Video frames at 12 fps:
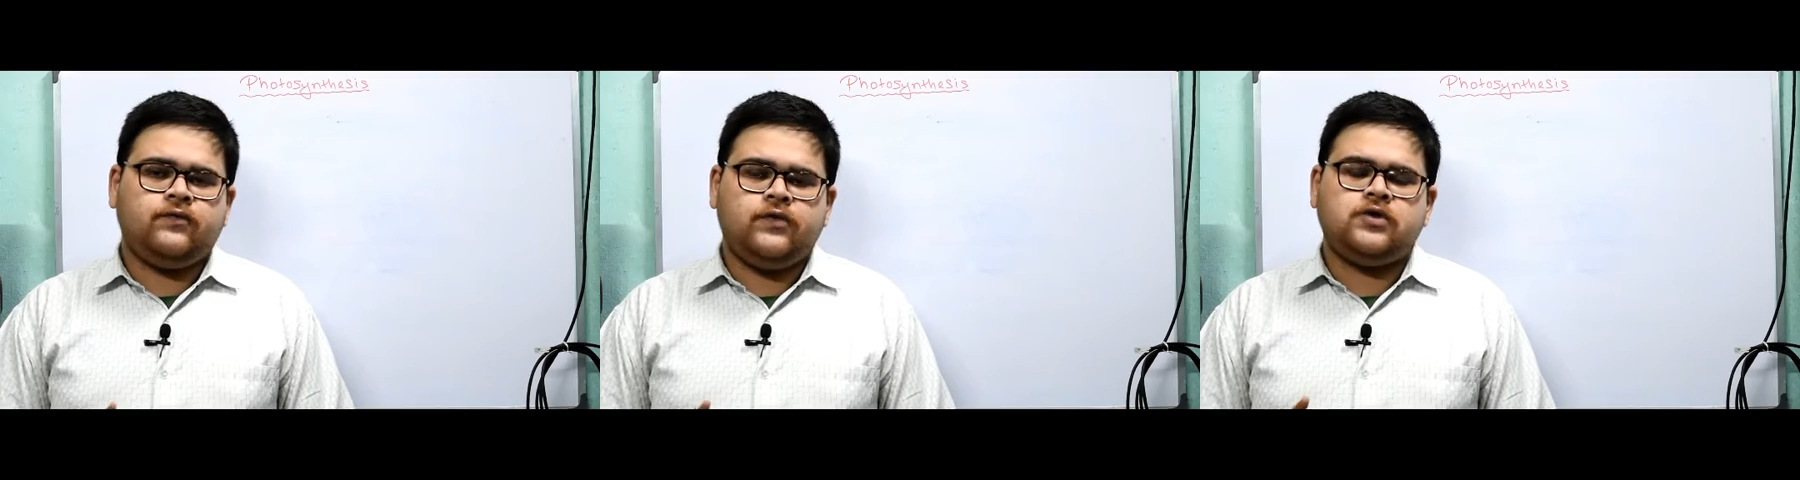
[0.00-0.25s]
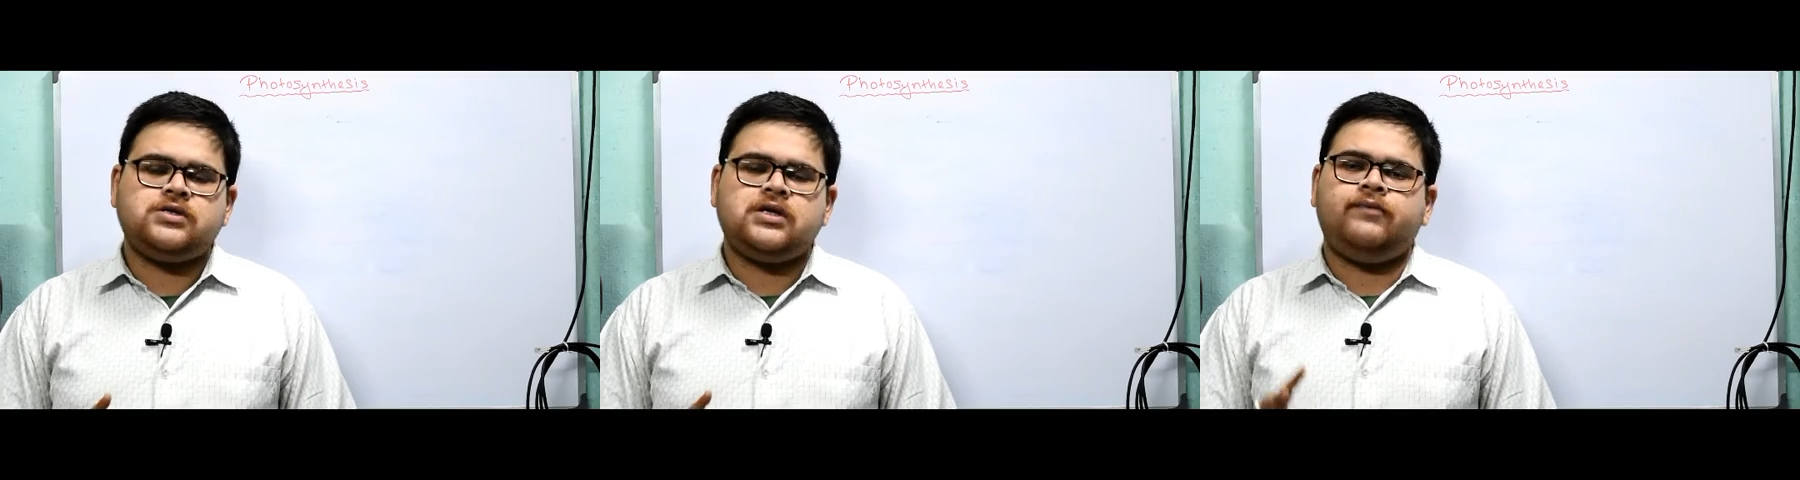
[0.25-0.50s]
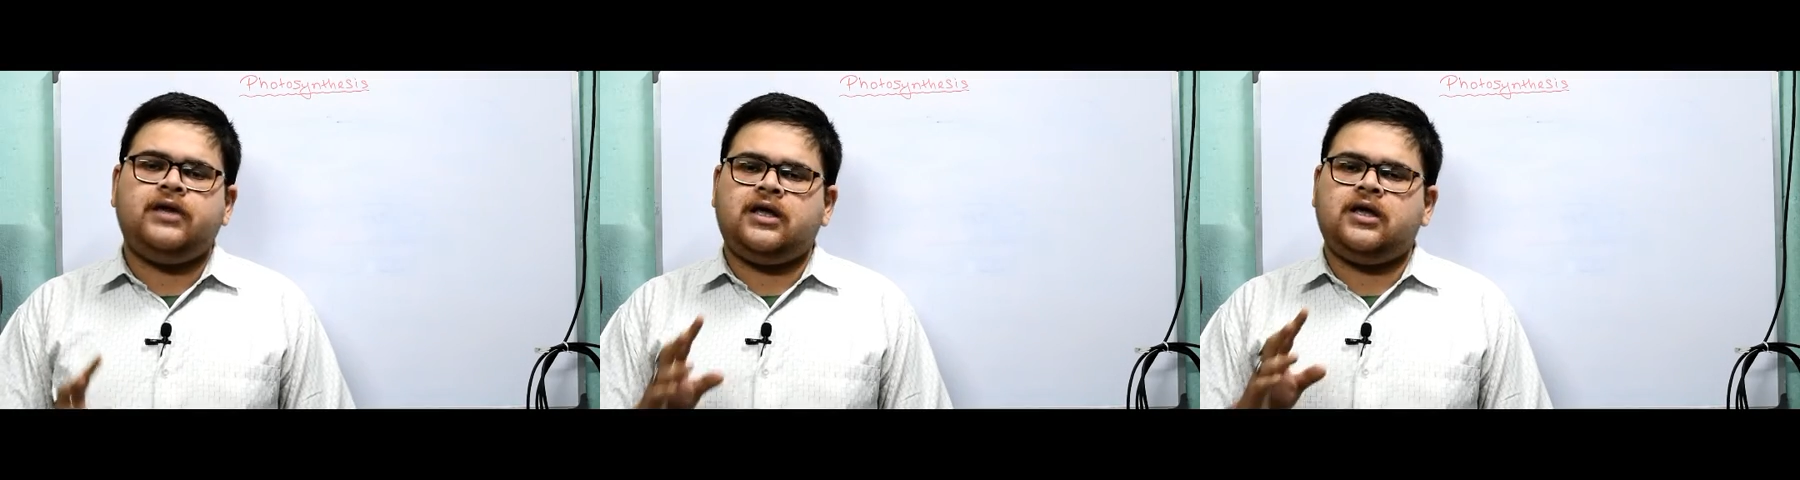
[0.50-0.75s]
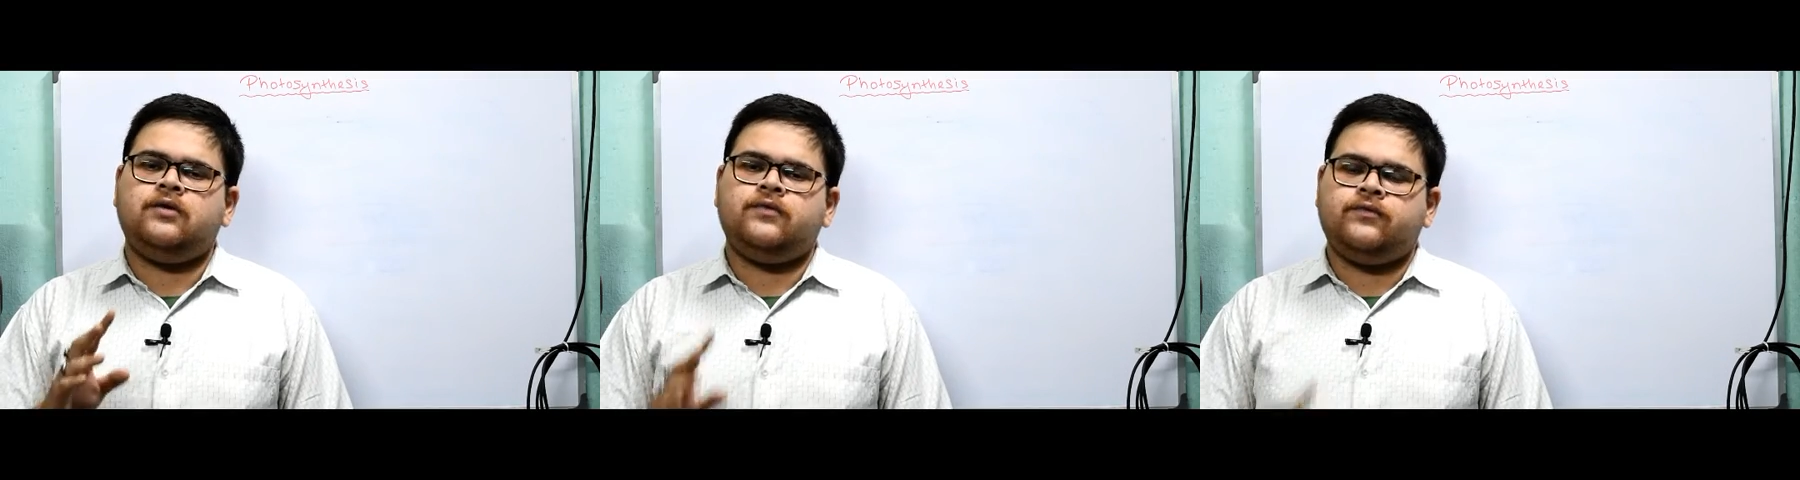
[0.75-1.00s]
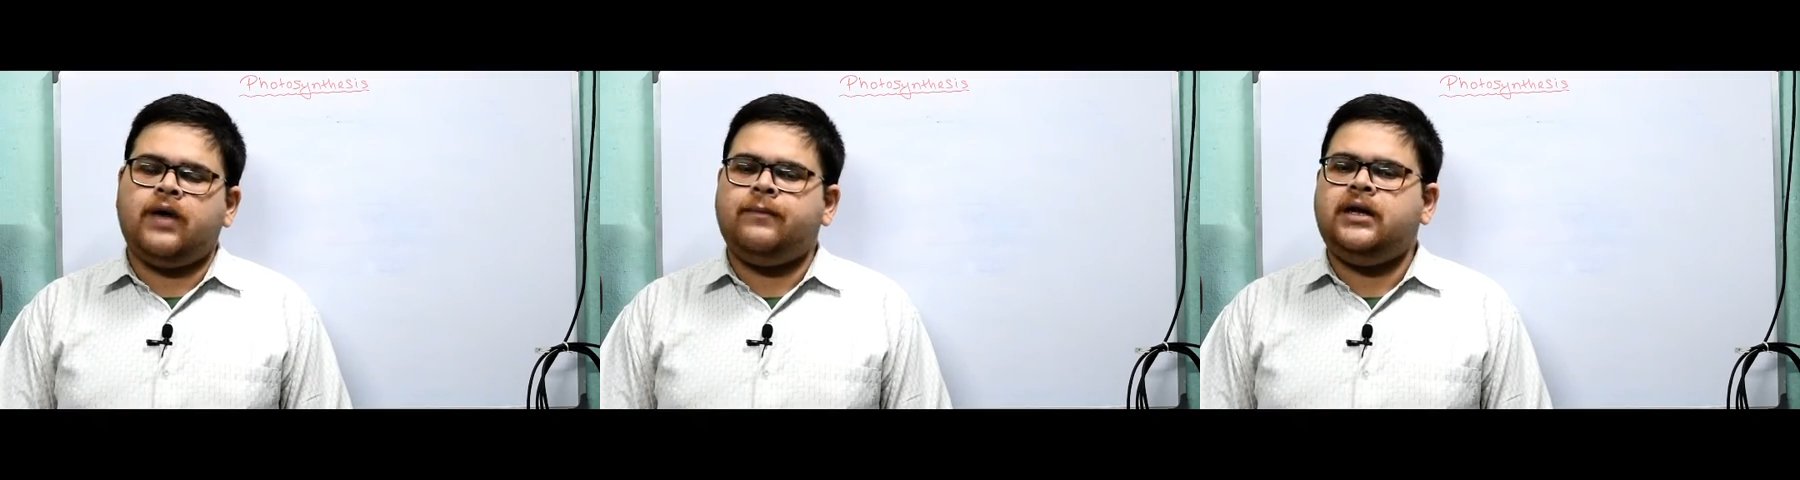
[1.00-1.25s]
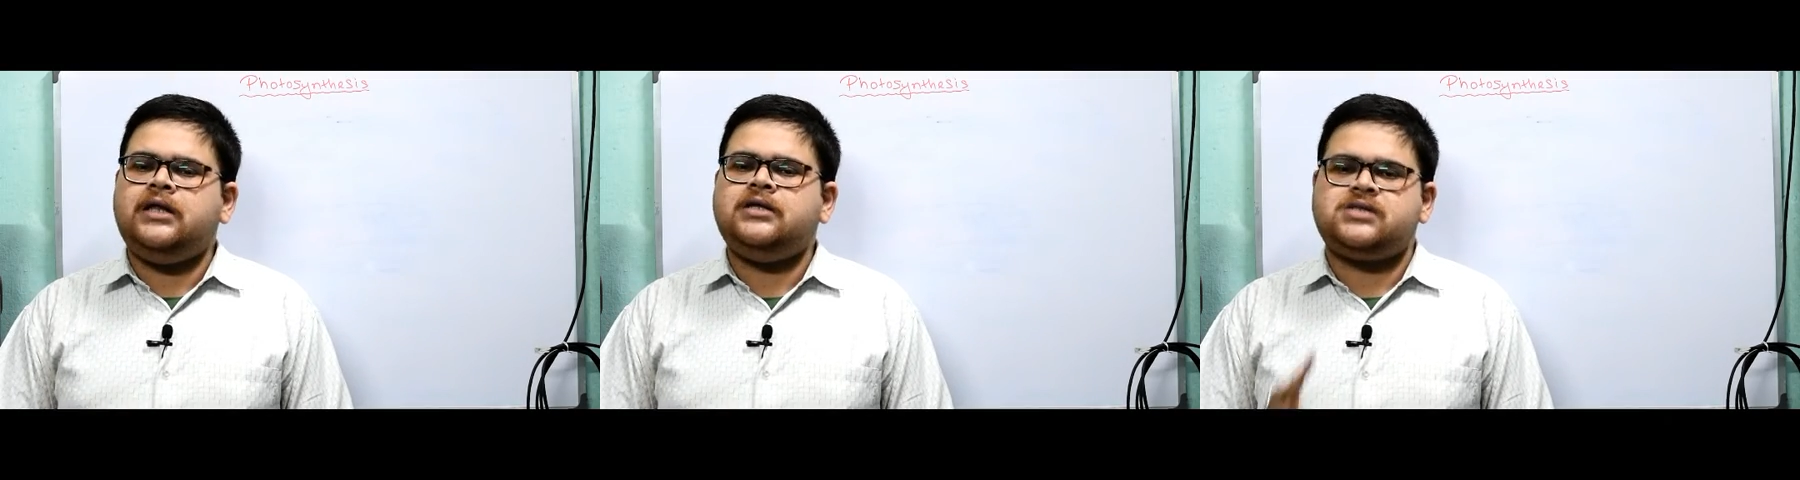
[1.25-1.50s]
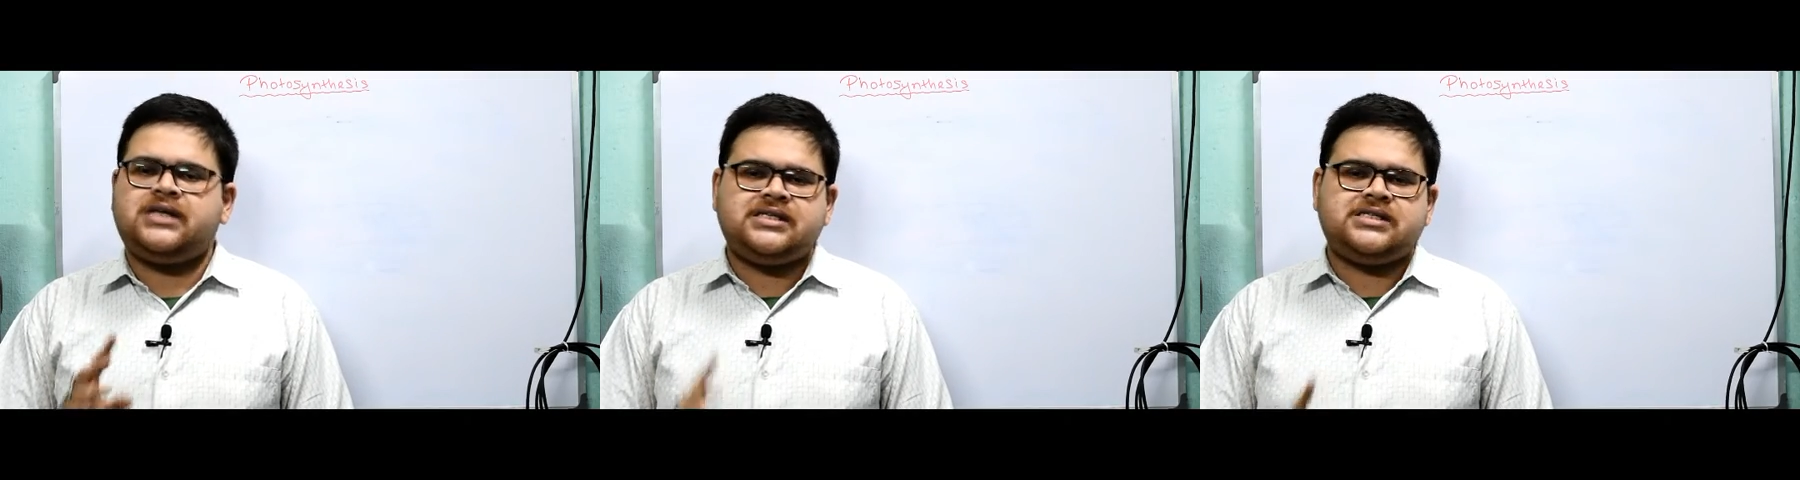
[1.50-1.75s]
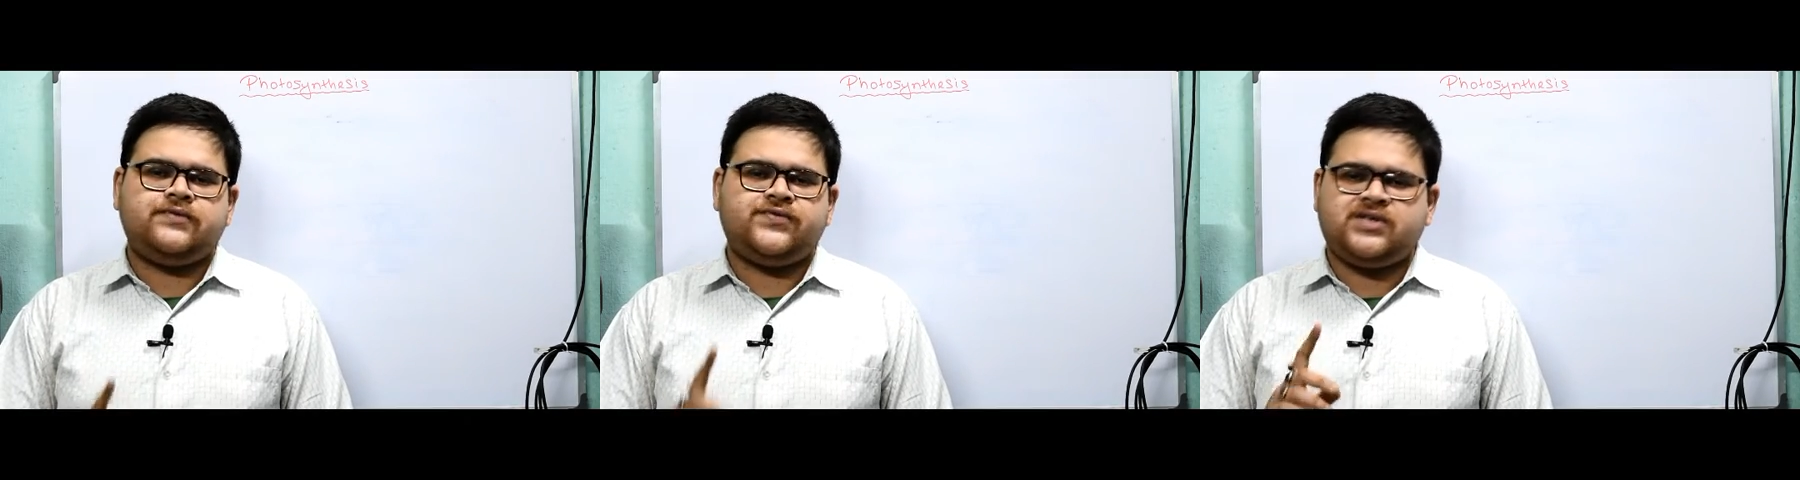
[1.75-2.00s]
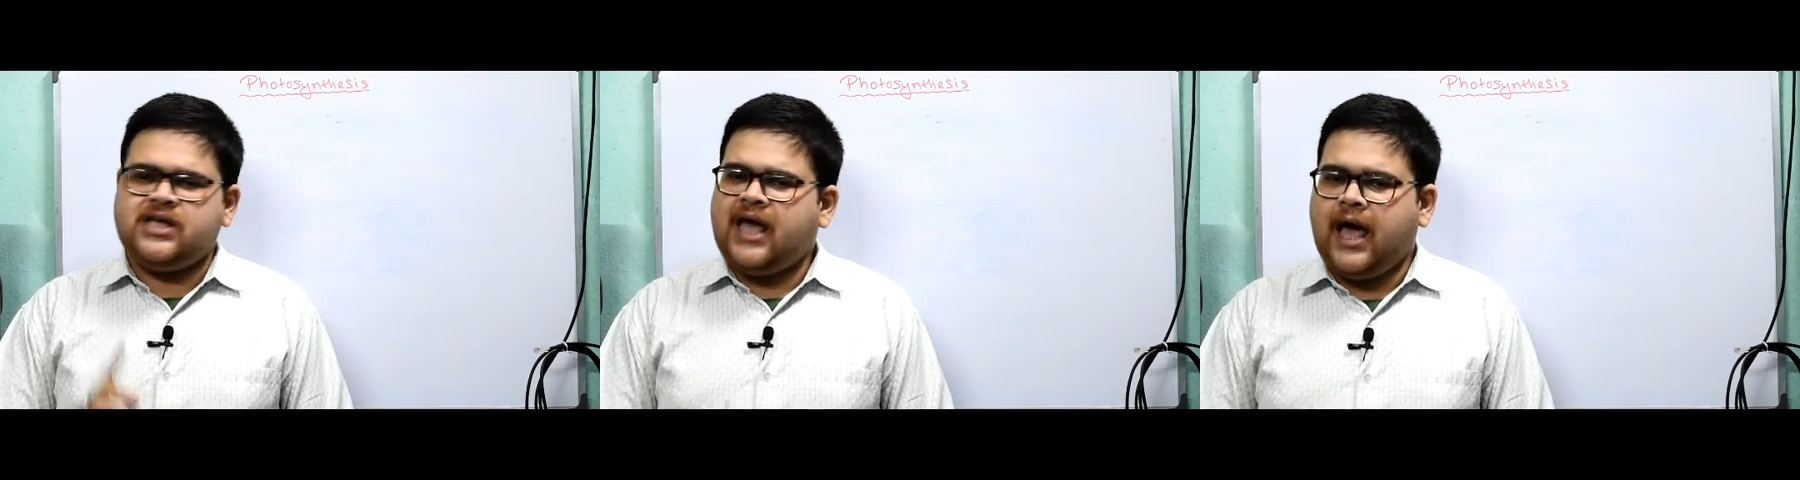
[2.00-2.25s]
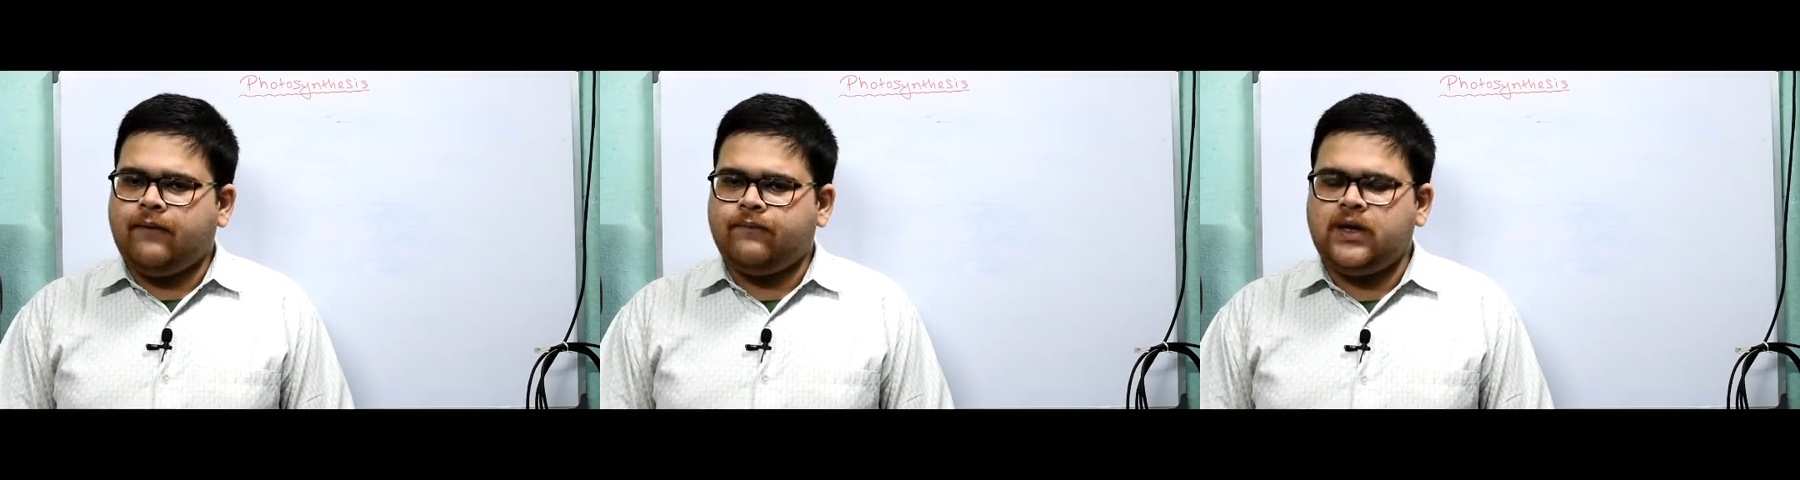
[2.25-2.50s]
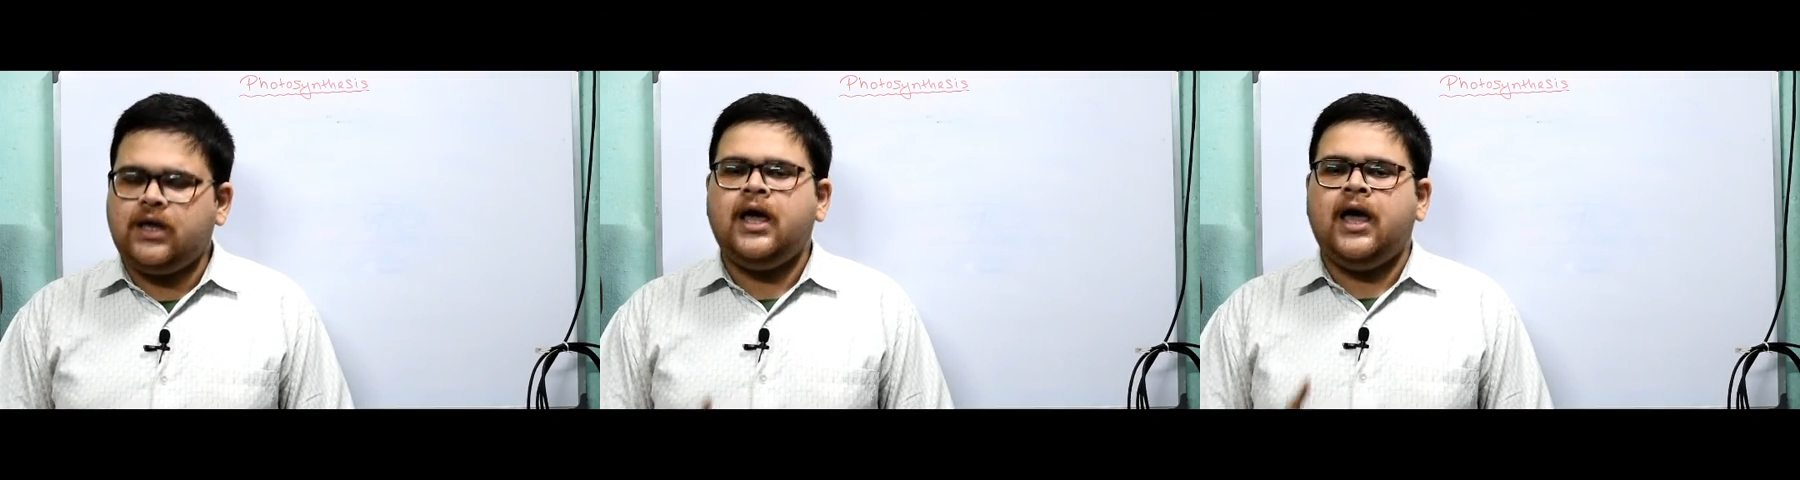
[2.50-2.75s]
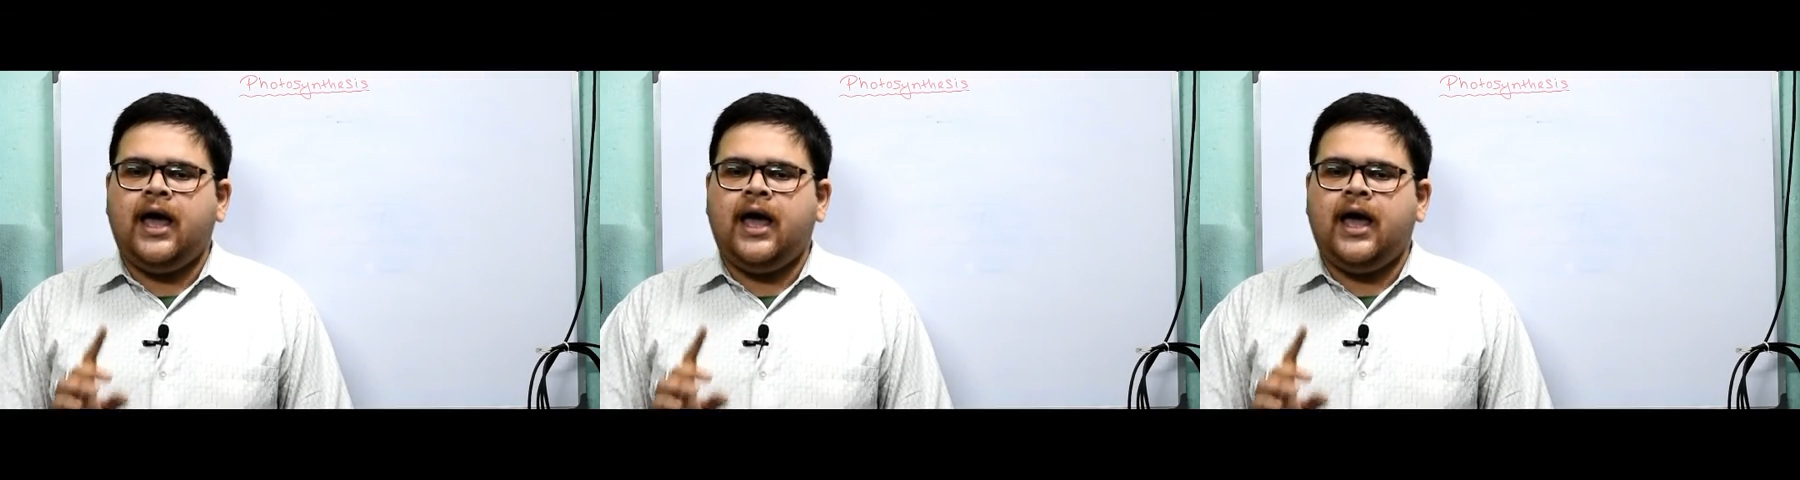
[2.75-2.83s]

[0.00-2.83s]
of yourself, take care of your family, stay safe, stay happy,